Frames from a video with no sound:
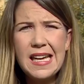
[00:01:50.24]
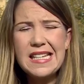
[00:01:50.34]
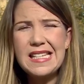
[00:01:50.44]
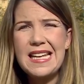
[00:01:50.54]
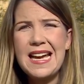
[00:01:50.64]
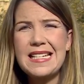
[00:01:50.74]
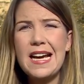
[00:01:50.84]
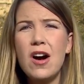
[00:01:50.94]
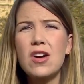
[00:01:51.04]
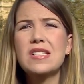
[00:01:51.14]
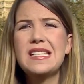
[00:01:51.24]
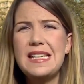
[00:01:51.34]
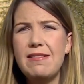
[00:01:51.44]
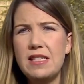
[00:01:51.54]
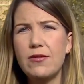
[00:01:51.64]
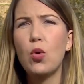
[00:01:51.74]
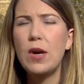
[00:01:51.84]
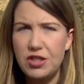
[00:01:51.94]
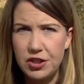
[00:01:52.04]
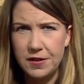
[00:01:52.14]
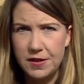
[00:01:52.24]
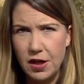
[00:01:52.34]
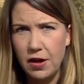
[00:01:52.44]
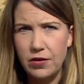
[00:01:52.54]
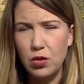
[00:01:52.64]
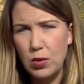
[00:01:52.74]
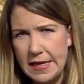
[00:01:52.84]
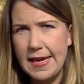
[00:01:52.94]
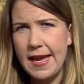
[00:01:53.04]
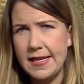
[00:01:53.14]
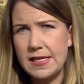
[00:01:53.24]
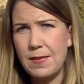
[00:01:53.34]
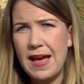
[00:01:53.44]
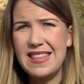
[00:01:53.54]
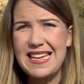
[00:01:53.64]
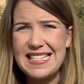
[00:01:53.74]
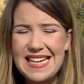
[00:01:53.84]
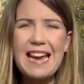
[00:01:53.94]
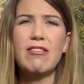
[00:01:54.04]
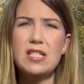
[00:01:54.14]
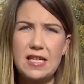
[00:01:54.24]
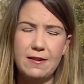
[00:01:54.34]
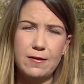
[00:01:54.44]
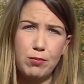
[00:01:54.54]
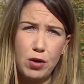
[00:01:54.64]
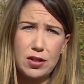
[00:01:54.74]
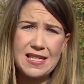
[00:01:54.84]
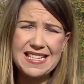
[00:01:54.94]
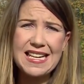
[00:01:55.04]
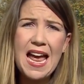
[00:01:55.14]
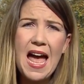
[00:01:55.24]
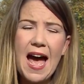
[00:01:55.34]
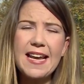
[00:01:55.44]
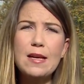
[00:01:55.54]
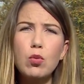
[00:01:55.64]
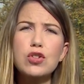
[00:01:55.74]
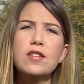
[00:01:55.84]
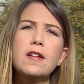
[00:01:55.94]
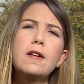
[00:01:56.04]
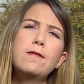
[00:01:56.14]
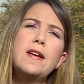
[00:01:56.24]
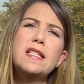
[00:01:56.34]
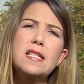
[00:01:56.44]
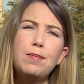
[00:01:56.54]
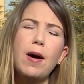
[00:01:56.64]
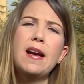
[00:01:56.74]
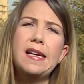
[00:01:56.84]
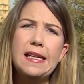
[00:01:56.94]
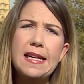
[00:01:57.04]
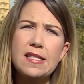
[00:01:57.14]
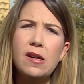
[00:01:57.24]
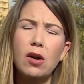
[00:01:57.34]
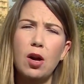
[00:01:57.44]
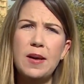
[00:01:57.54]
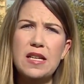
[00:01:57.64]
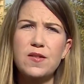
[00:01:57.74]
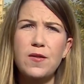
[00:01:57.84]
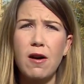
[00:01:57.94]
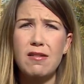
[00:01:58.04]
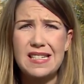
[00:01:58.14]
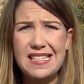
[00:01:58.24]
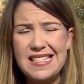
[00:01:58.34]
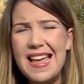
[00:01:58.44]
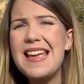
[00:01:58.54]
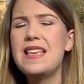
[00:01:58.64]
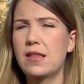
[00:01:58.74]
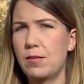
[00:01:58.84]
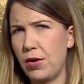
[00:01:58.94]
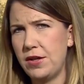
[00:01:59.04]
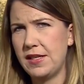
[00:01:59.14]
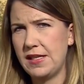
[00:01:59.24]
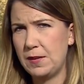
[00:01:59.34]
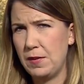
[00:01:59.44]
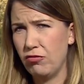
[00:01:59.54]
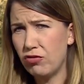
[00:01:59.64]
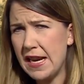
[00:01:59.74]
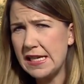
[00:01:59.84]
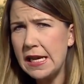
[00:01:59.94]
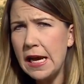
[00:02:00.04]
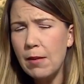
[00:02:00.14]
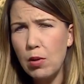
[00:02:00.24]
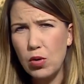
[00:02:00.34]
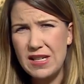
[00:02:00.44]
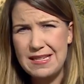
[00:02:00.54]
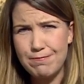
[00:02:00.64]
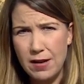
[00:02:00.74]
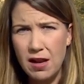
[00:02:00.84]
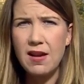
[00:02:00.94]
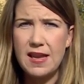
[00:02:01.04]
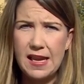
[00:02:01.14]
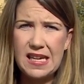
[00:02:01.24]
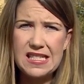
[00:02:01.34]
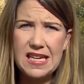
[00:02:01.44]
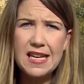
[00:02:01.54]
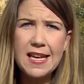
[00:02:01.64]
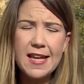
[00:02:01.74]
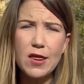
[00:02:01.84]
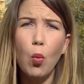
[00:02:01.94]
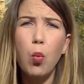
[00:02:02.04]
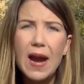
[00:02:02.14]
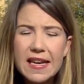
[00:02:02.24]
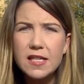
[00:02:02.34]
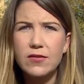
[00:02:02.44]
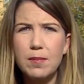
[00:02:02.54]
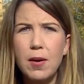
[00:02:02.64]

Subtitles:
He said he had asked a series of questions over the weekend about the integrity of the process, and he wasn't convinced by it. He's not going as far as to say that the process has been rigged, but what he's implying is that the weight of the